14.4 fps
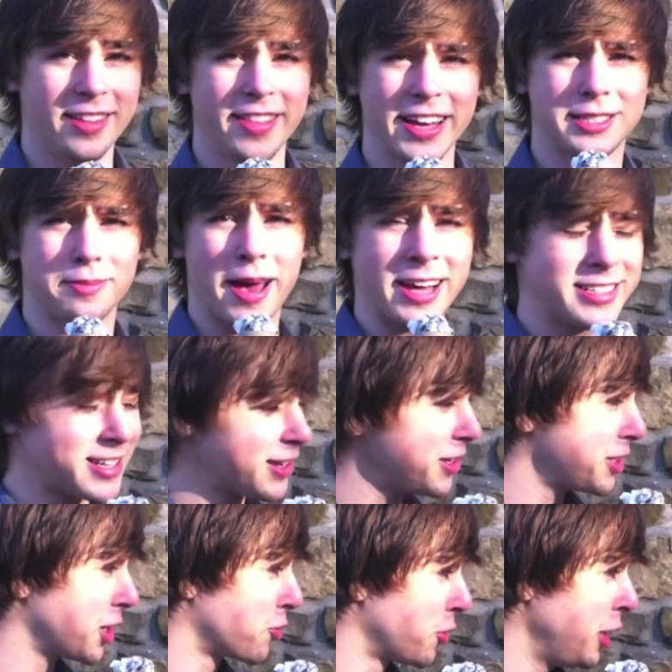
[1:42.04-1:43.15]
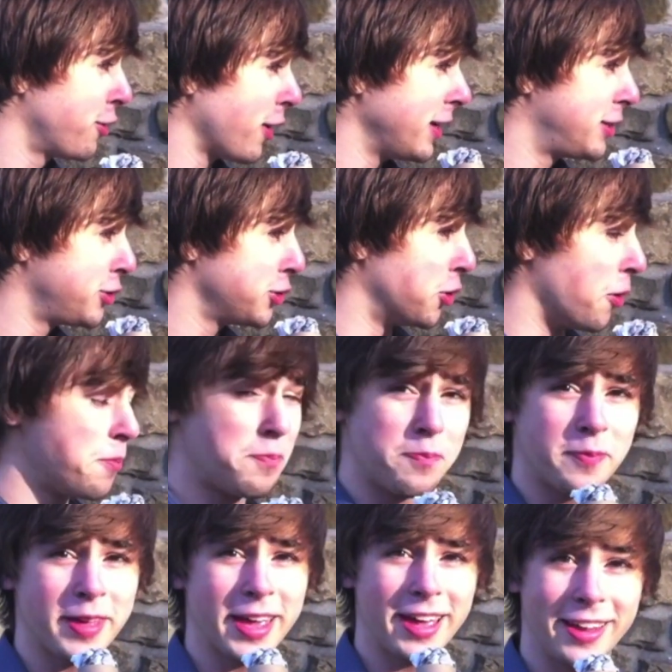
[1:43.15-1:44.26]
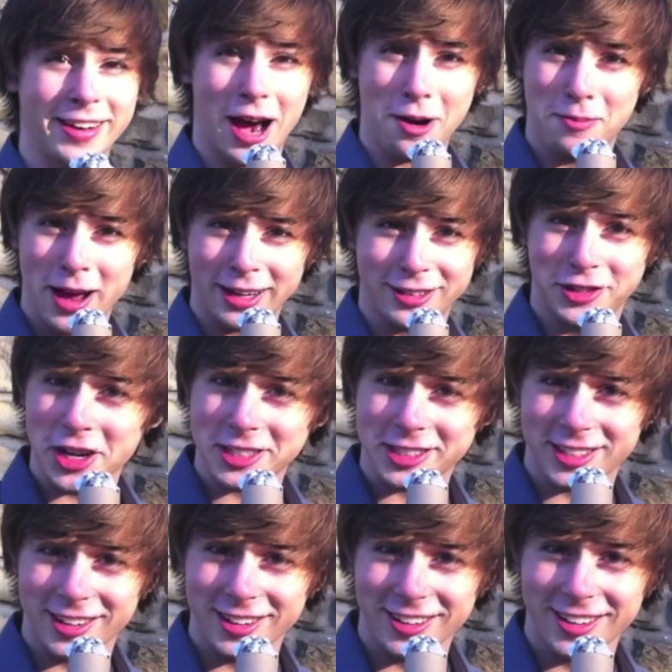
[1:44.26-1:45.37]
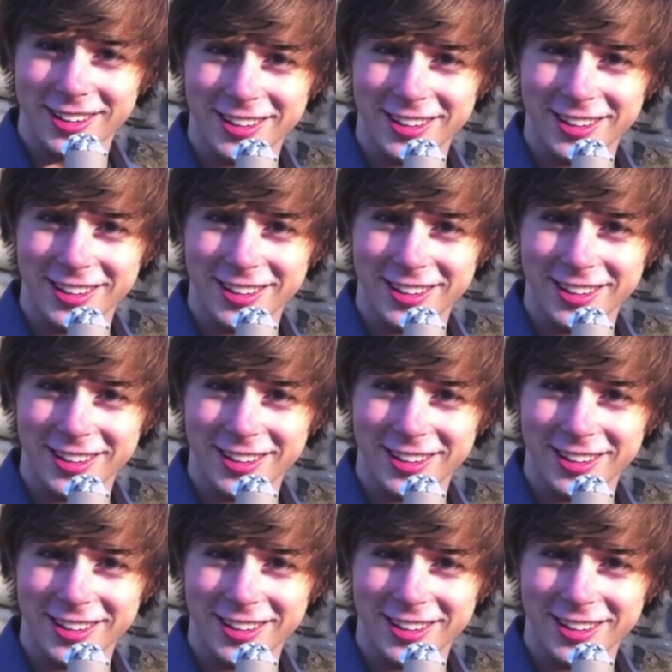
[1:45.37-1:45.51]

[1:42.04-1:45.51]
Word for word: Thanks, Matt. Sounds like a really great tool. Now back to Justin.